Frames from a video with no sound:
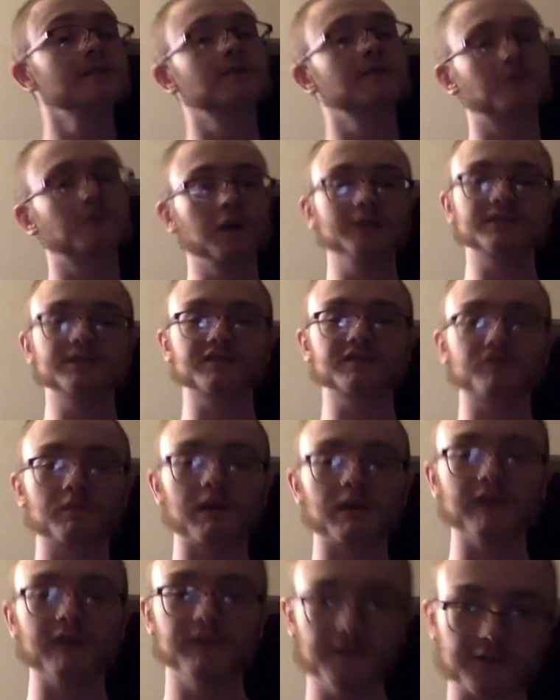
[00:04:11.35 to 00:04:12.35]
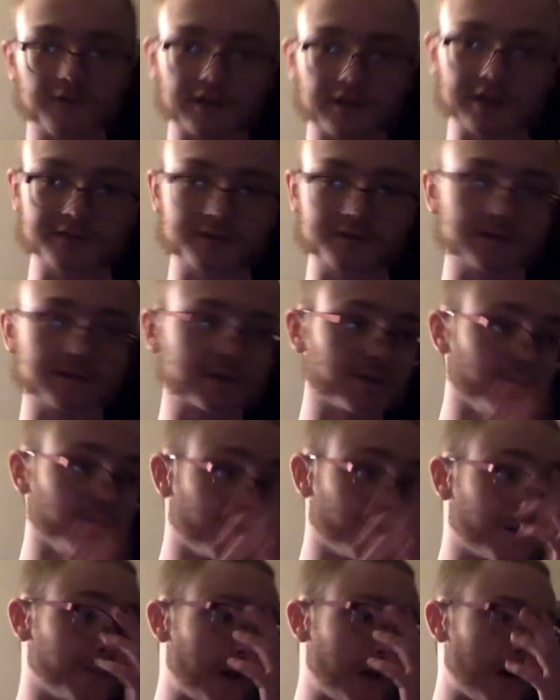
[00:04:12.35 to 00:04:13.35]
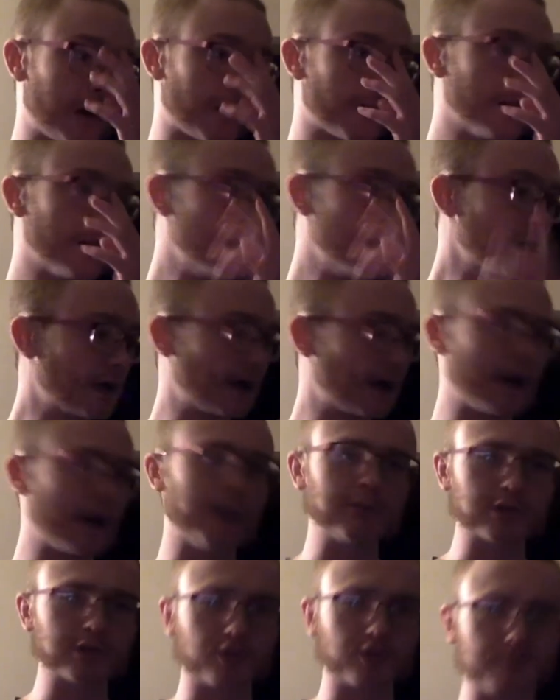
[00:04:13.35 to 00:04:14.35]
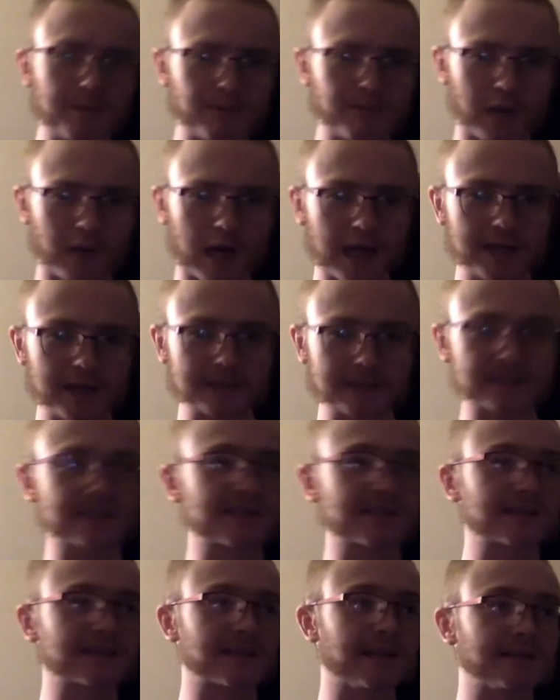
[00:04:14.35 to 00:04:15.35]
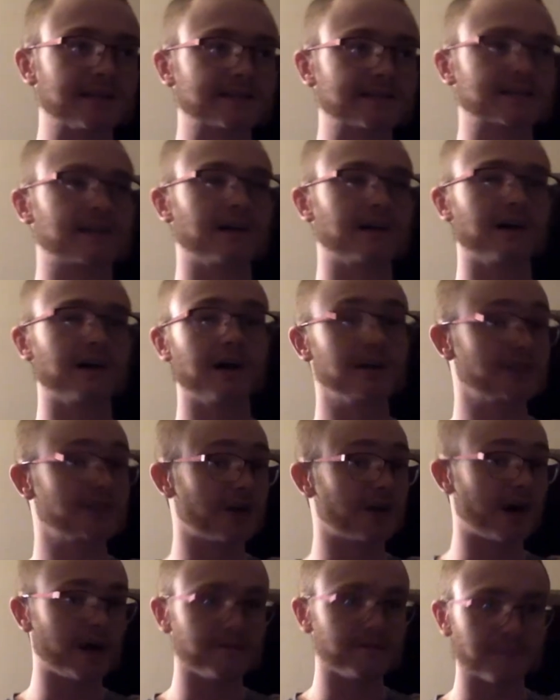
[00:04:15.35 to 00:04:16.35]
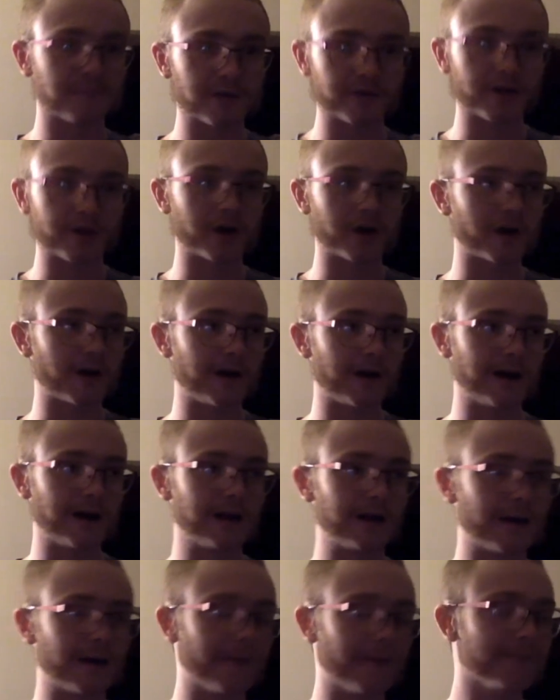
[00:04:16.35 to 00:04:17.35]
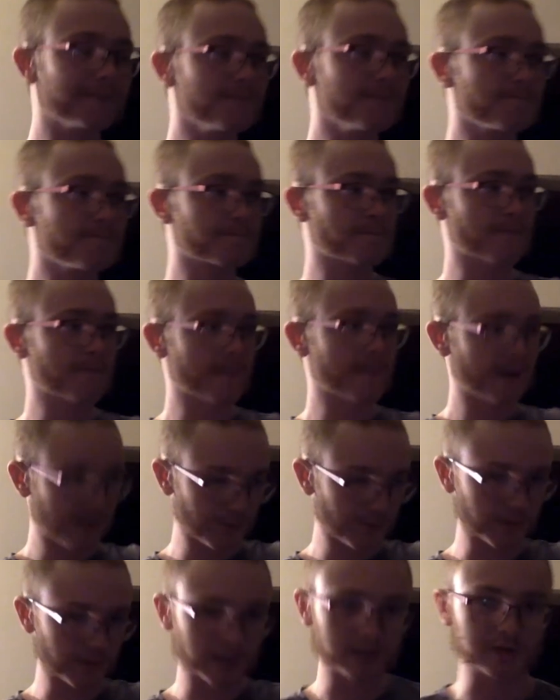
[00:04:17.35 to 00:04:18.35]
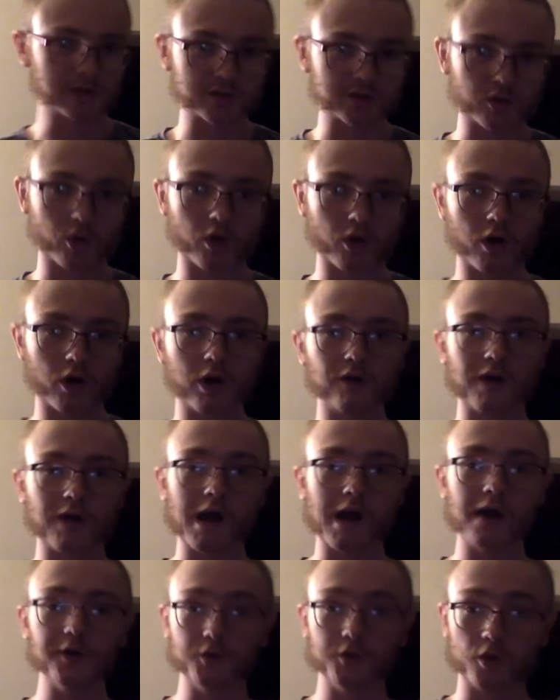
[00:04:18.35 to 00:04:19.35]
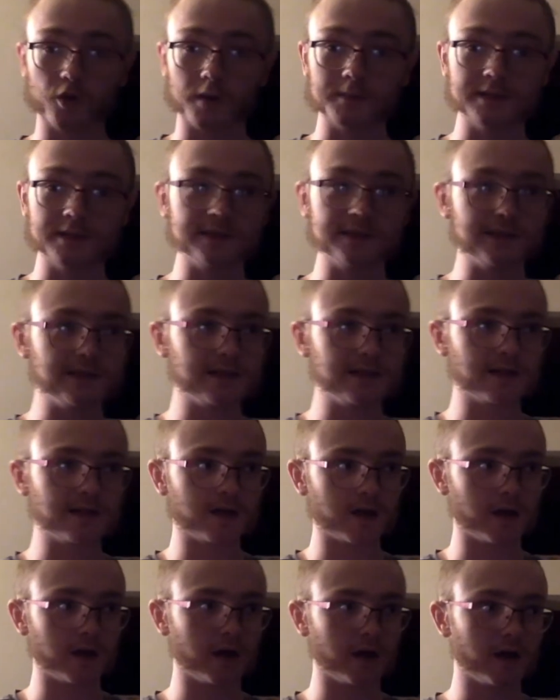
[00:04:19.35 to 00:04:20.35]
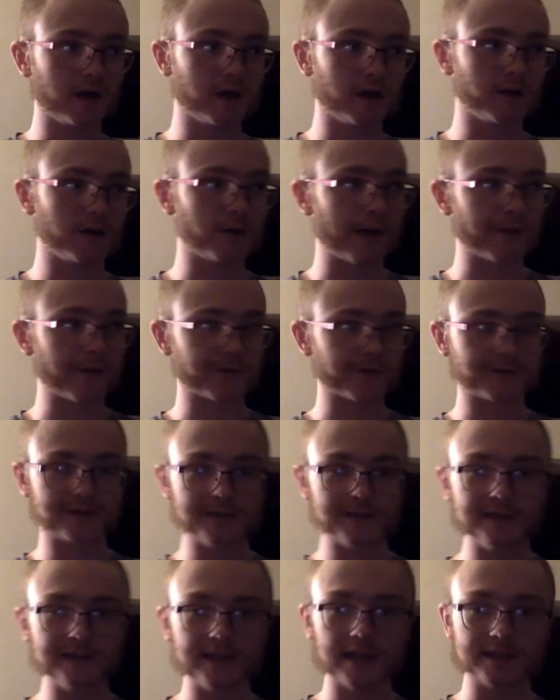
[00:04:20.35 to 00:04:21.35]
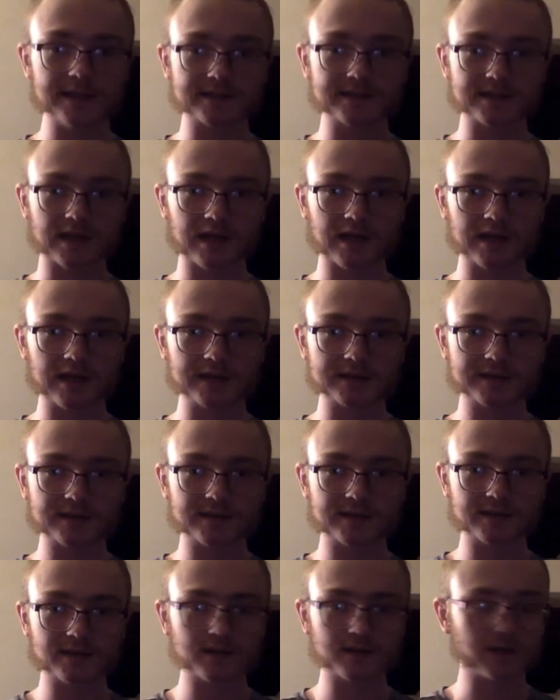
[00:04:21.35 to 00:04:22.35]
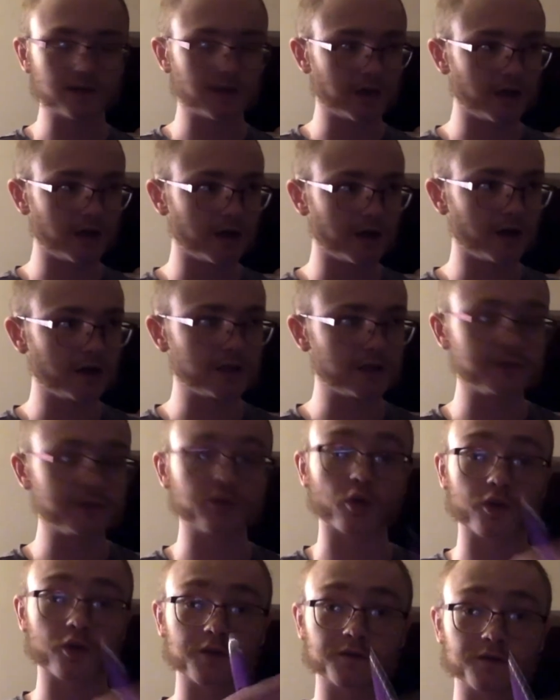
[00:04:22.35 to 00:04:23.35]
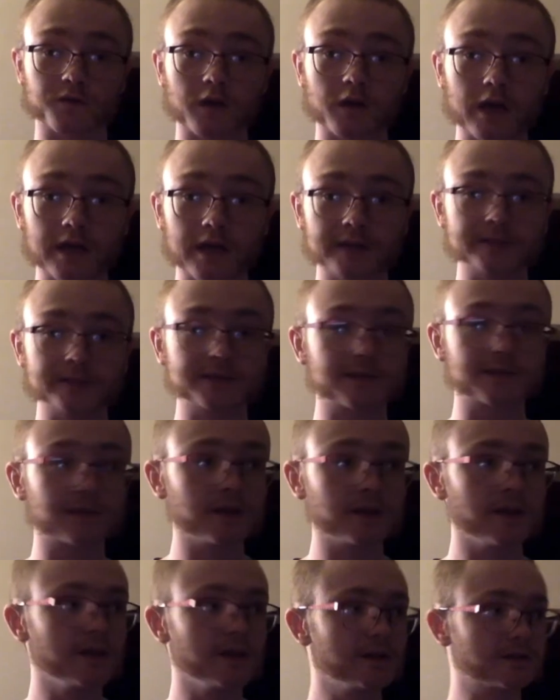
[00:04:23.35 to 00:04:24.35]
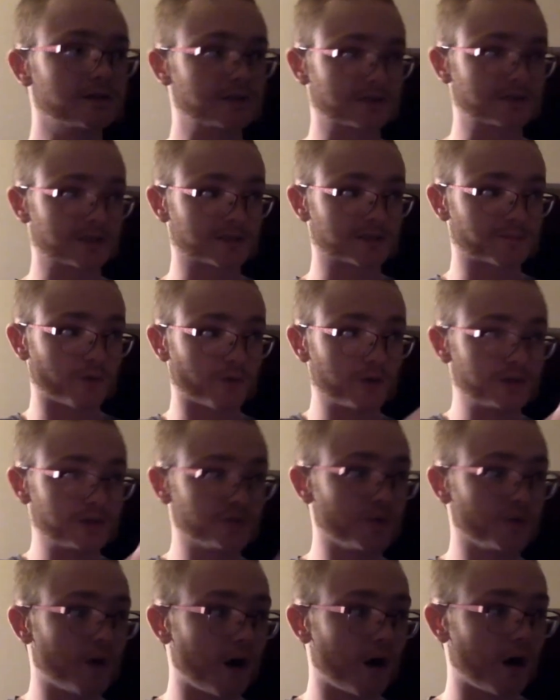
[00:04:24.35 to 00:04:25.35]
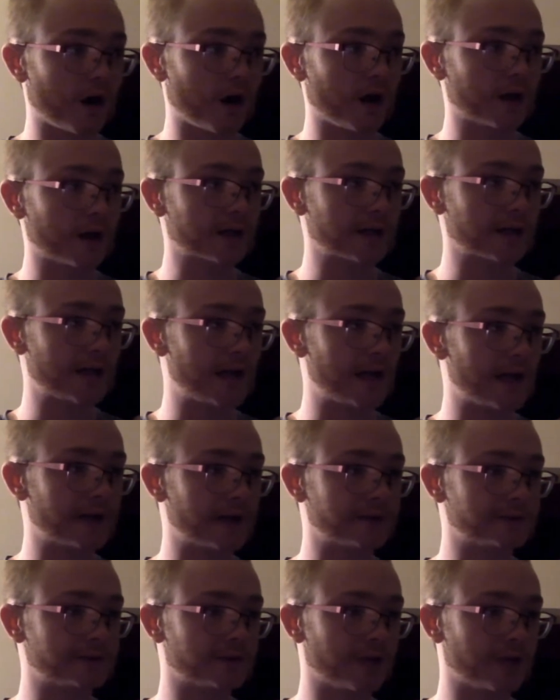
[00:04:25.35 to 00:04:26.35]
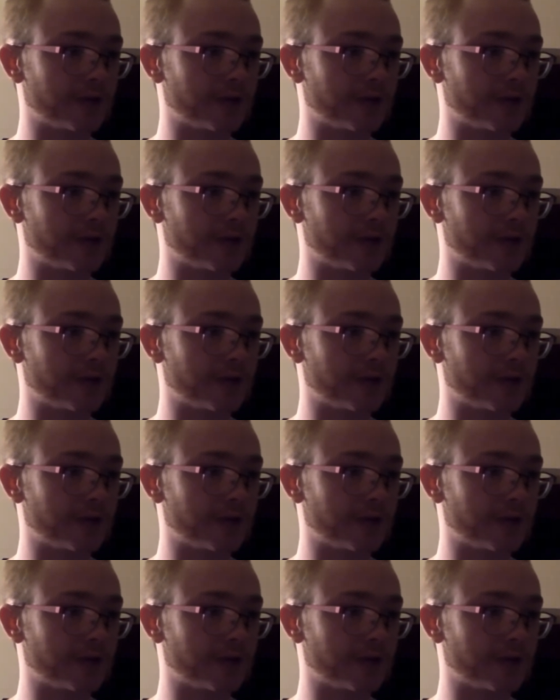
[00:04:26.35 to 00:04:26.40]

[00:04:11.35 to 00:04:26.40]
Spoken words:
France is one of my favorite countries to learn about. I'm a little bit biased since, I've been there. I went on a tour around Normandy, around D-Day sites in northern France, such as Pointe du Hoc and